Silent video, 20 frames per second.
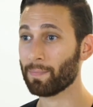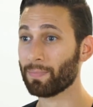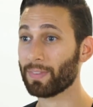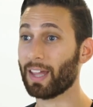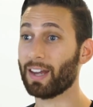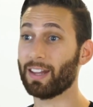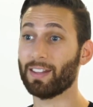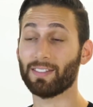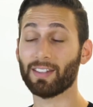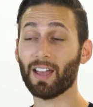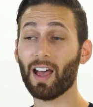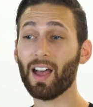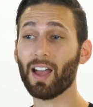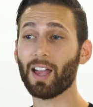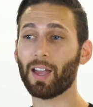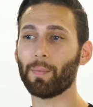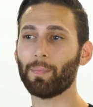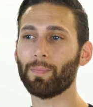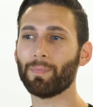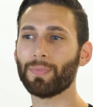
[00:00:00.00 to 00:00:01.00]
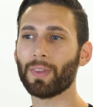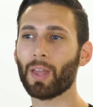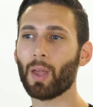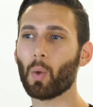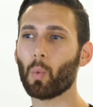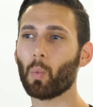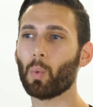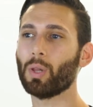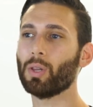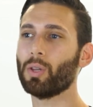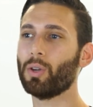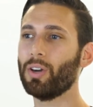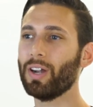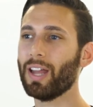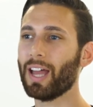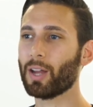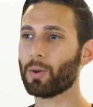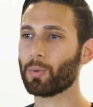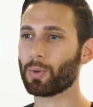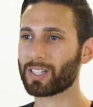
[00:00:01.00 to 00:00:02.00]
And in time, we'll learn
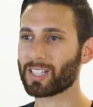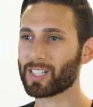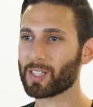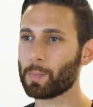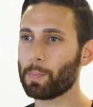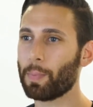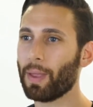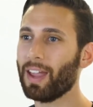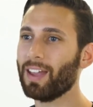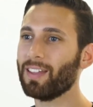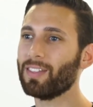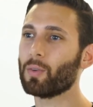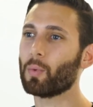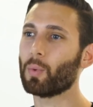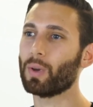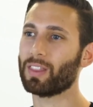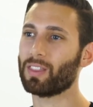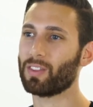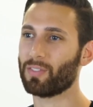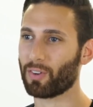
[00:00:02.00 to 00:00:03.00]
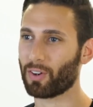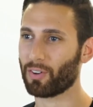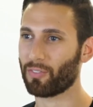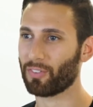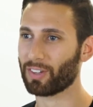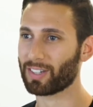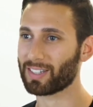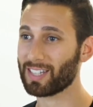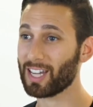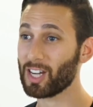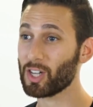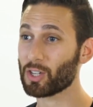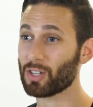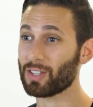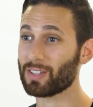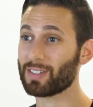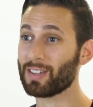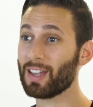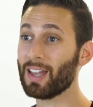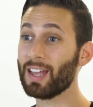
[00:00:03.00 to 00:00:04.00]
how to expand the width of our
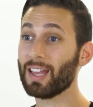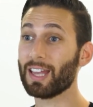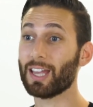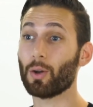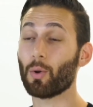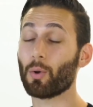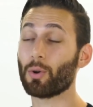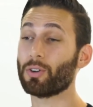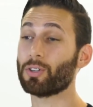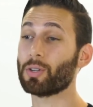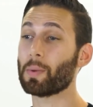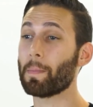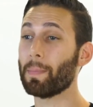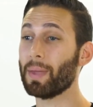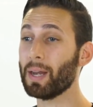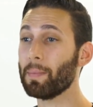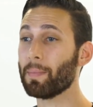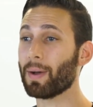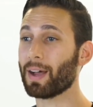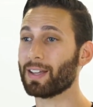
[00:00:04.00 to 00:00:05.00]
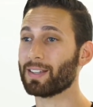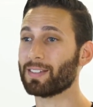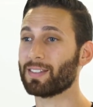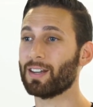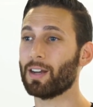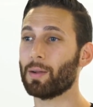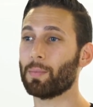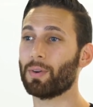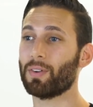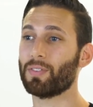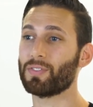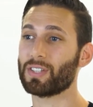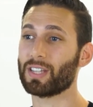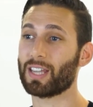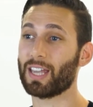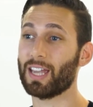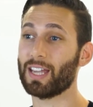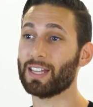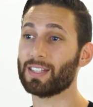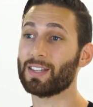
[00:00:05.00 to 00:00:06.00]
fixations in order to minimize the number of
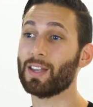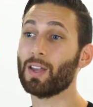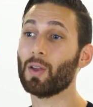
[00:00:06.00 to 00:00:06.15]
saccades